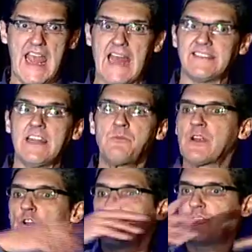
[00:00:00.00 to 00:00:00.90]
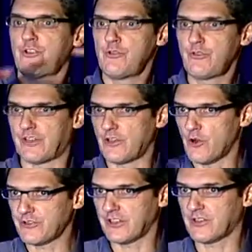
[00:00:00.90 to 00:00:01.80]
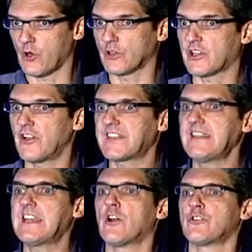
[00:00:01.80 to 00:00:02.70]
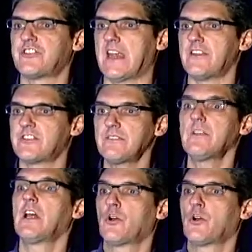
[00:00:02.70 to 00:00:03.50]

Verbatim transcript: And then we're going to use a notion called content negotiation,